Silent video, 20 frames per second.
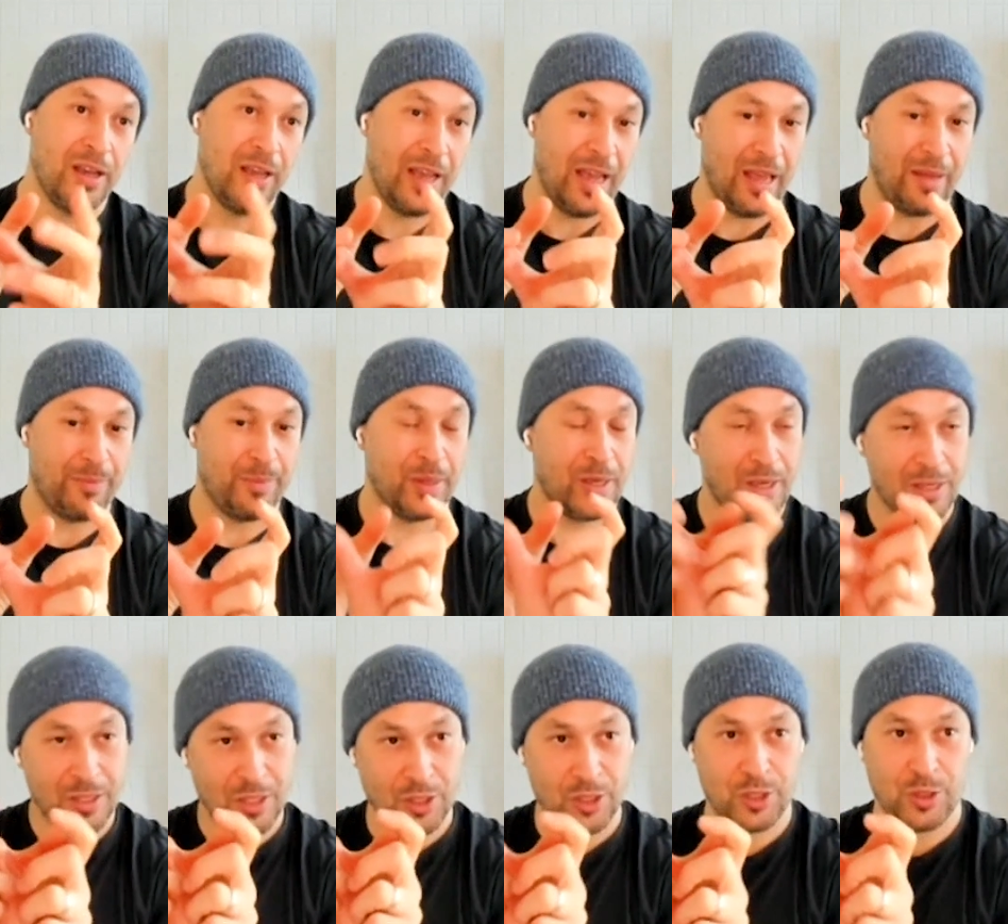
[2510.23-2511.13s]
And
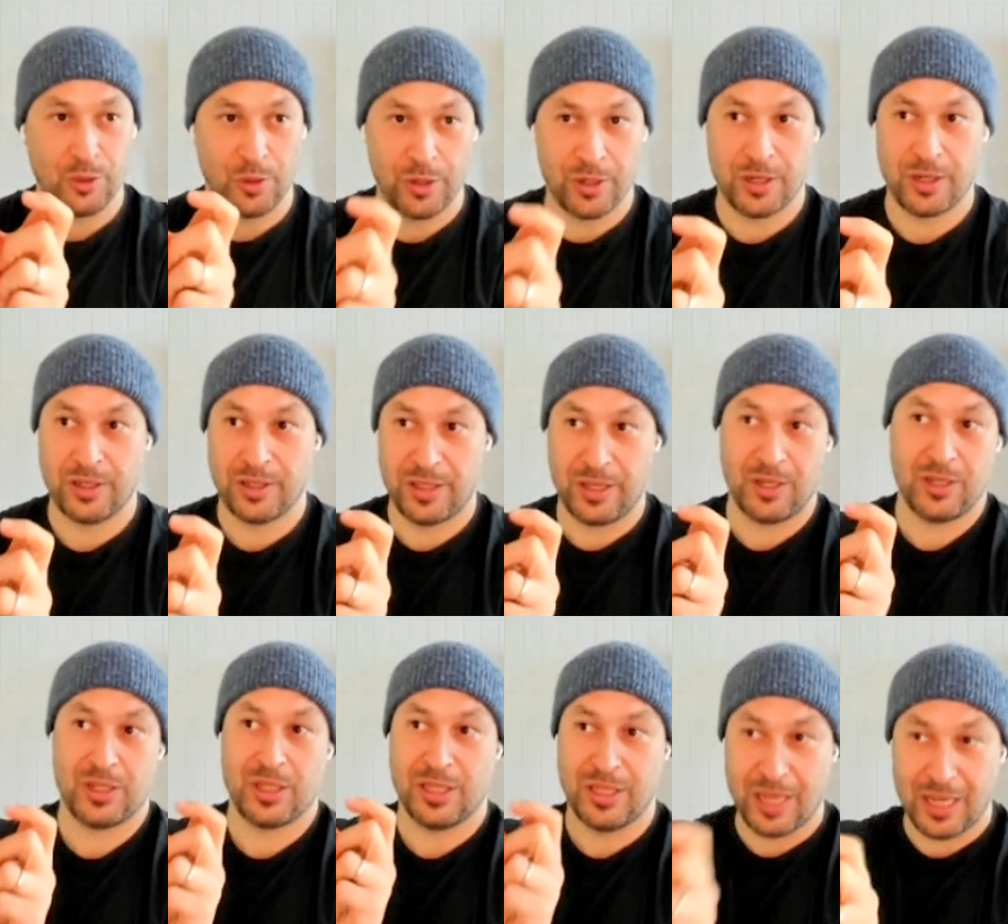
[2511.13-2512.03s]
because it's shorter,
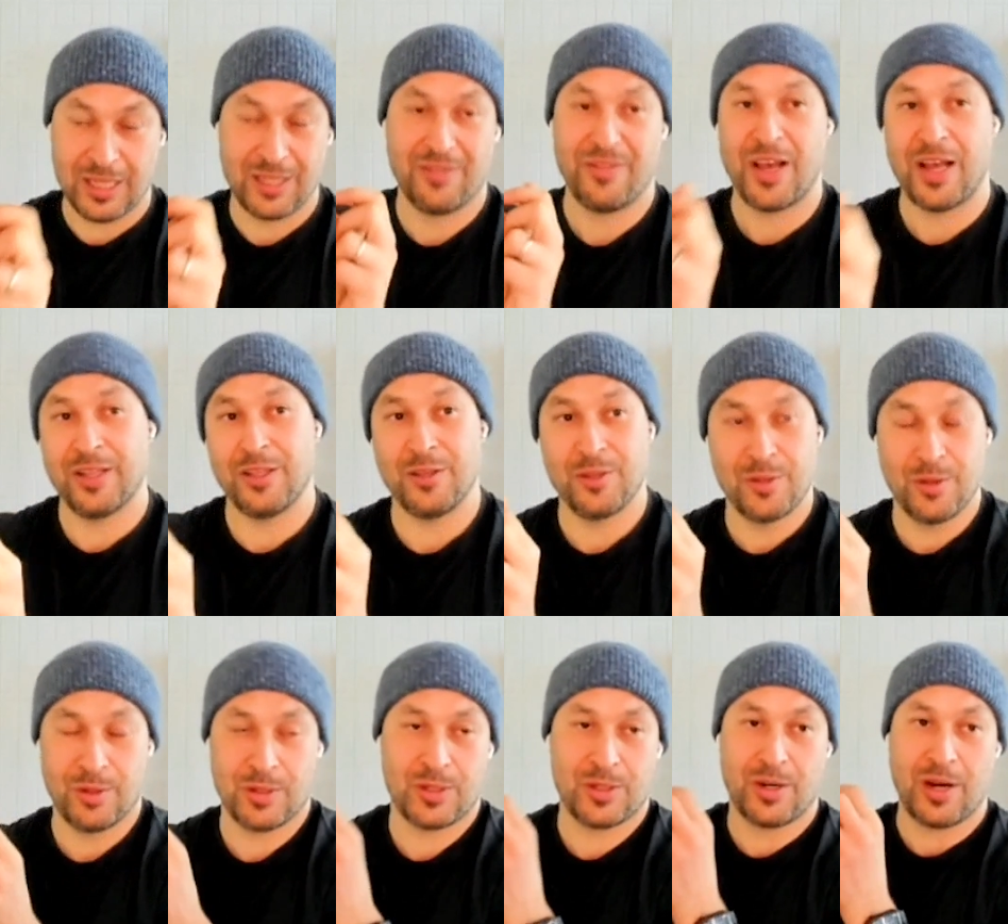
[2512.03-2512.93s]
there's less value to
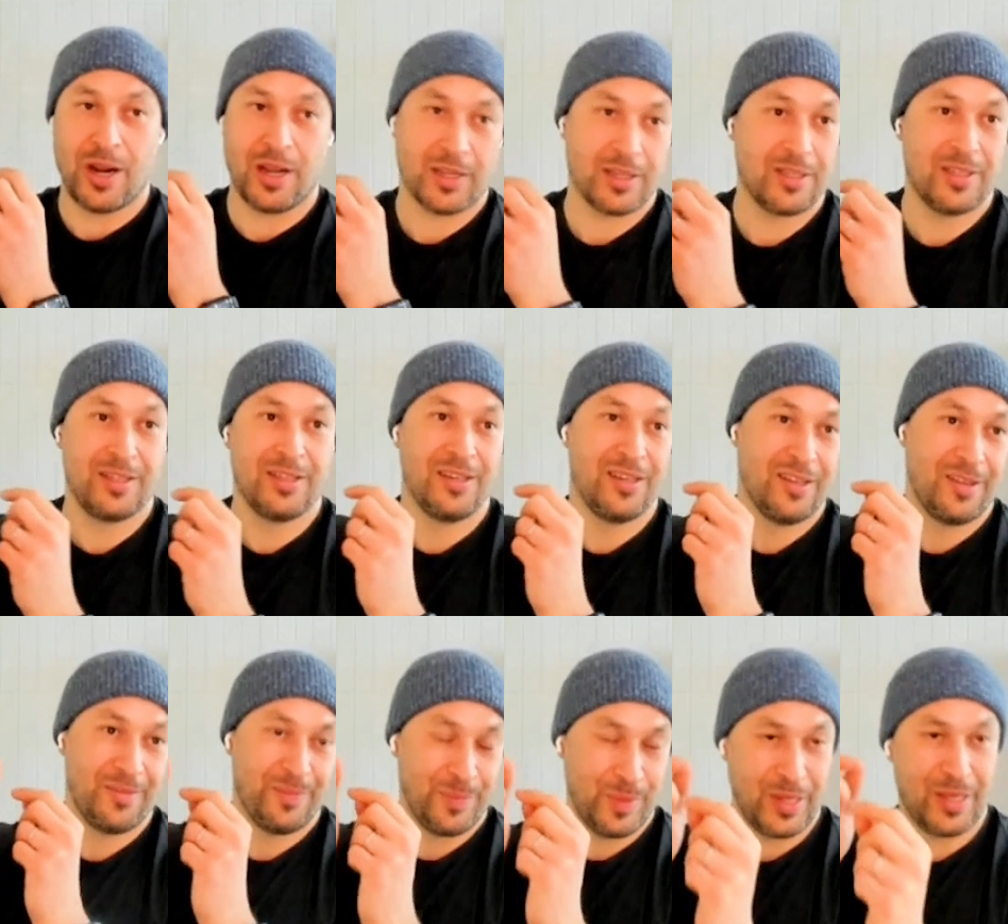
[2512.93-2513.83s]
extract
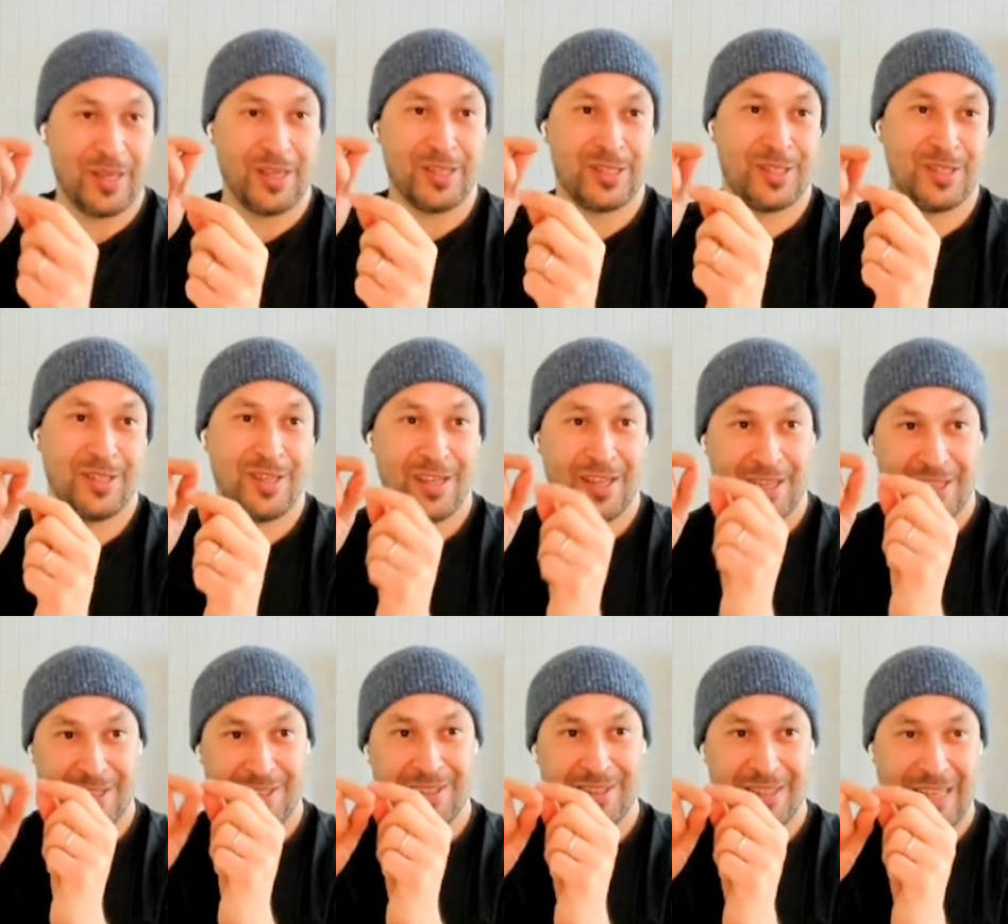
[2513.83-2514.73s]
because
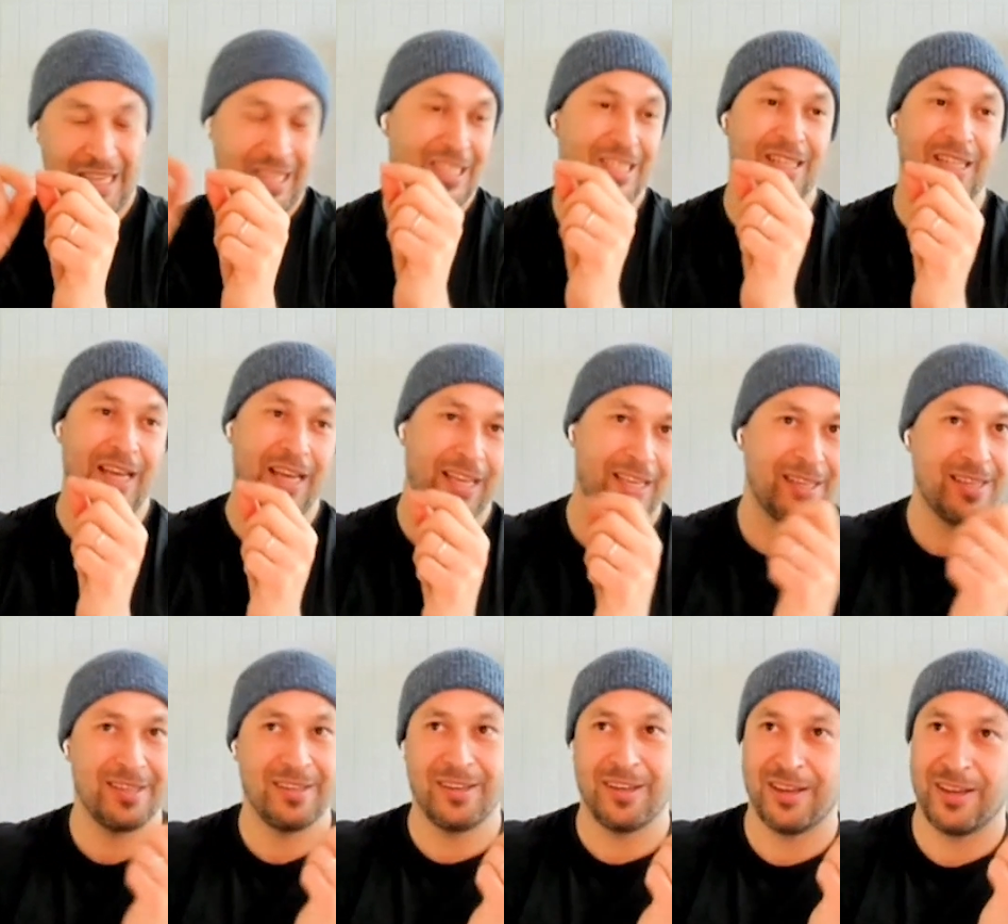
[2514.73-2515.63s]
it's like
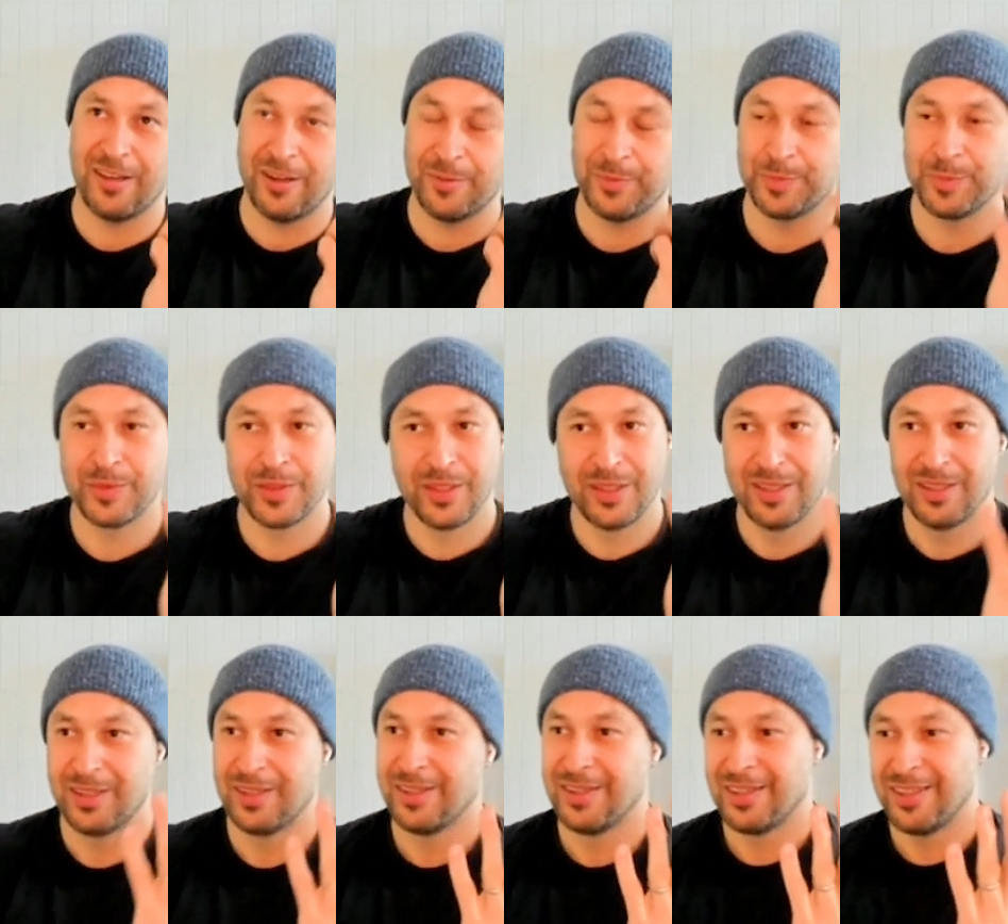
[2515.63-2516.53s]

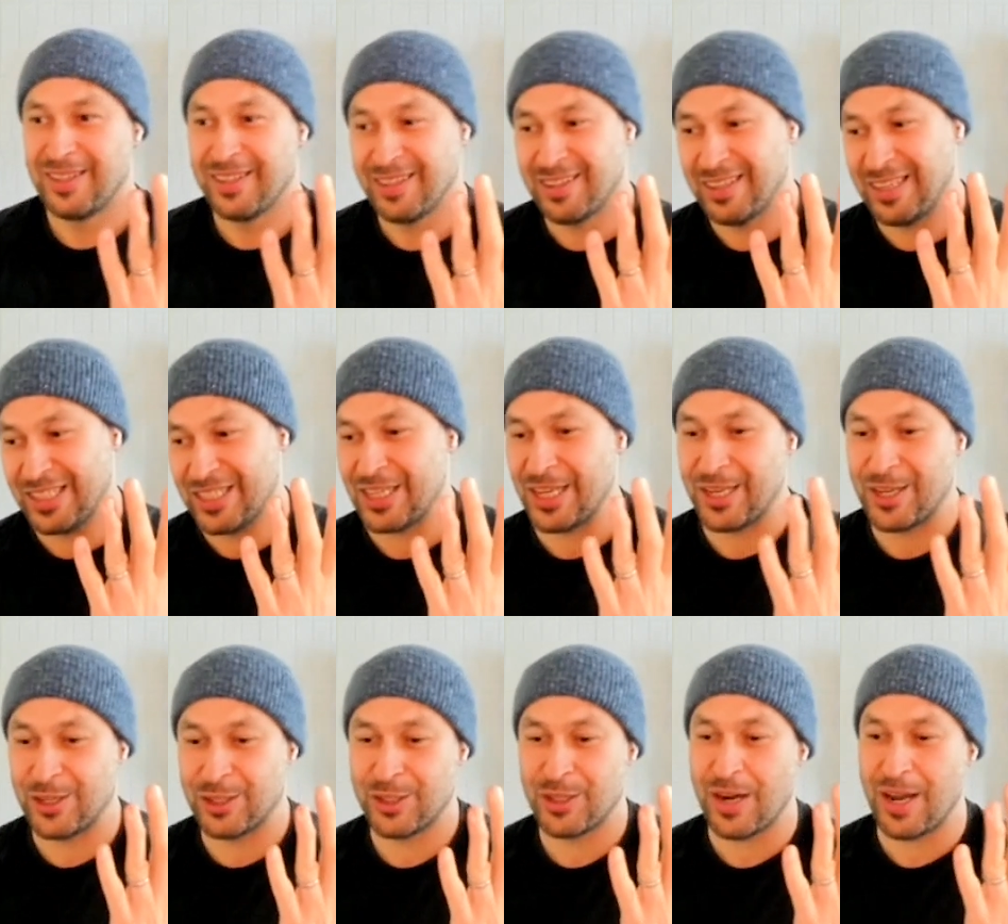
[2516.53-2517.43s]

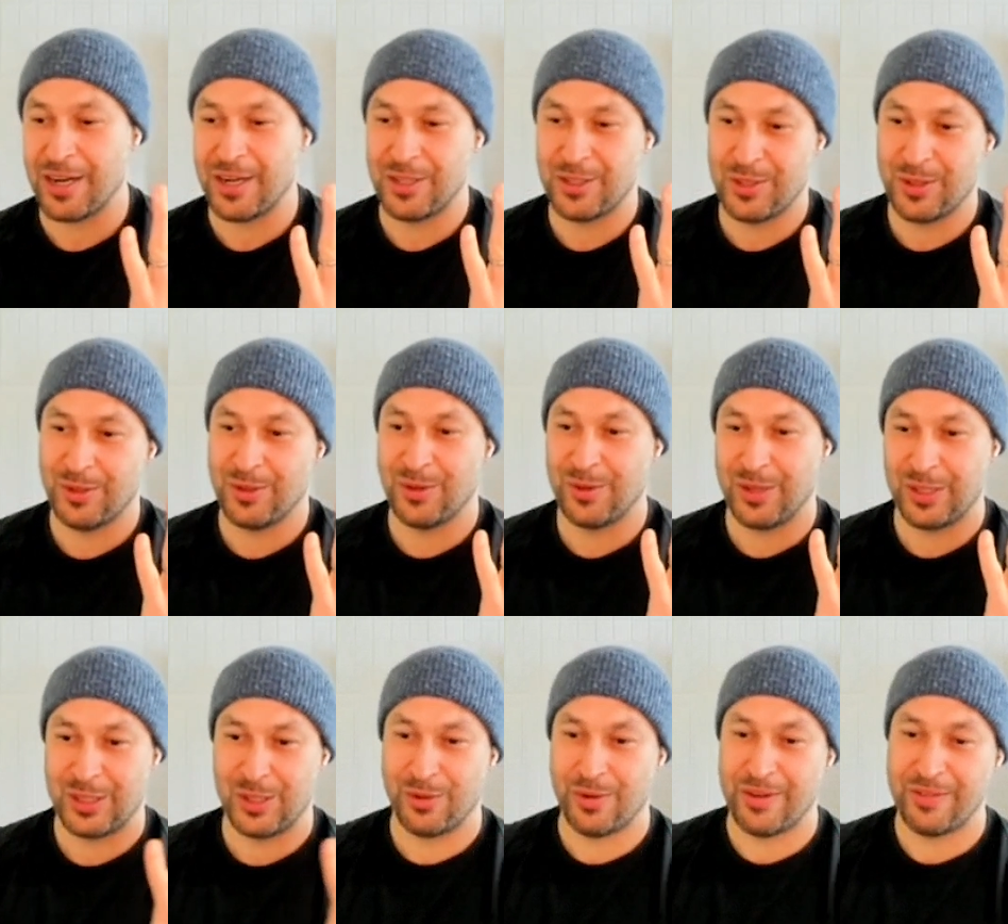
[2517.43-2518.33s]
you're trying to do a
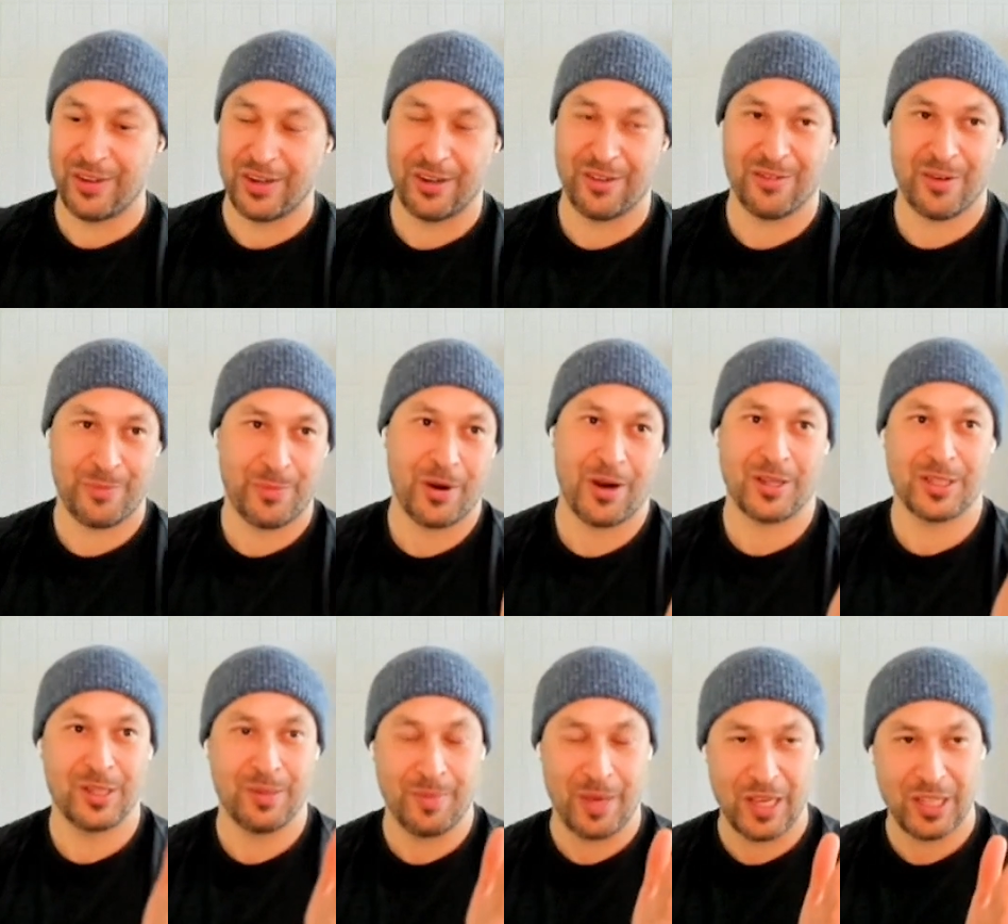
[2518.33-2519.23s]
derivative
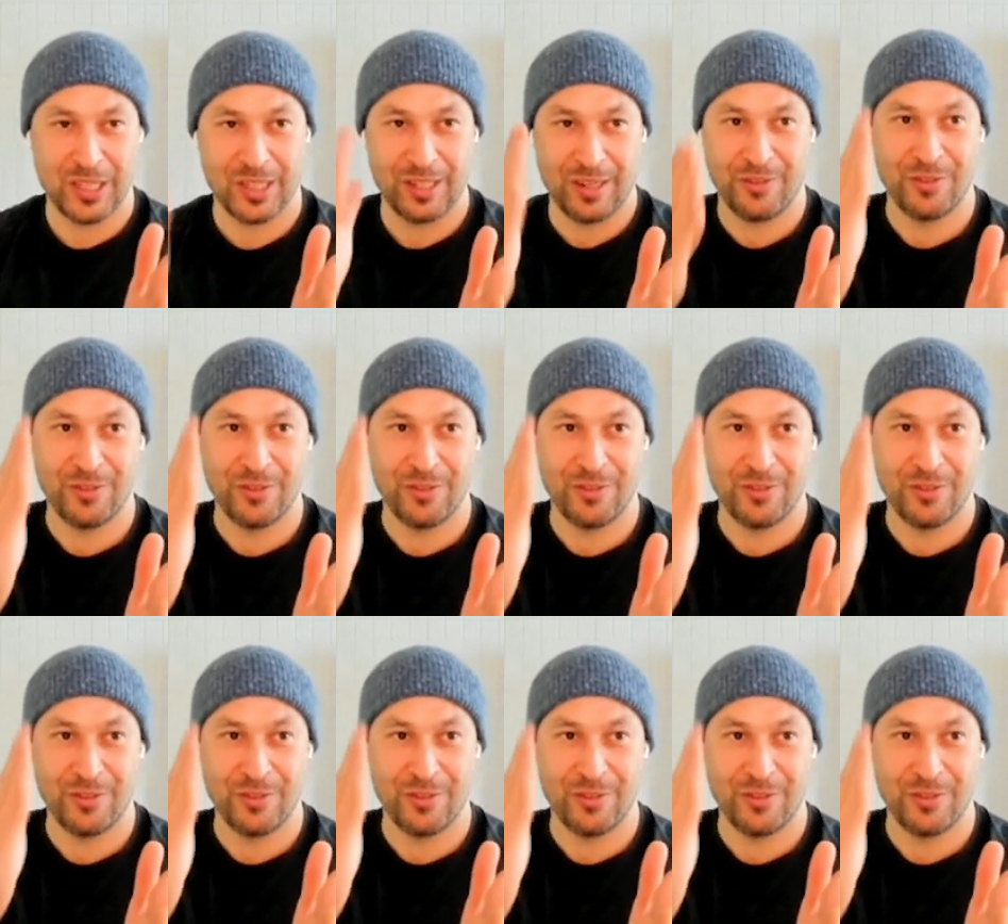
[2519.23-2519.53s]
approximation.